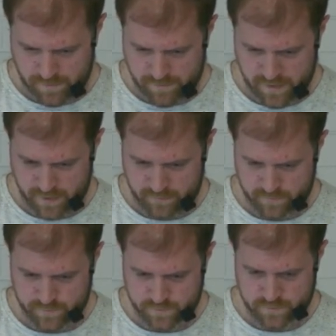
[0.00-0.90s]
Yeah.
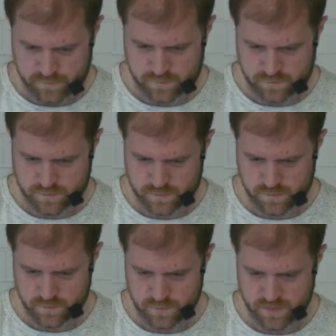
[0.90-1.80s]

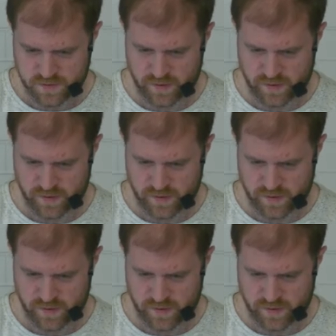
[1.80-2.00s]
So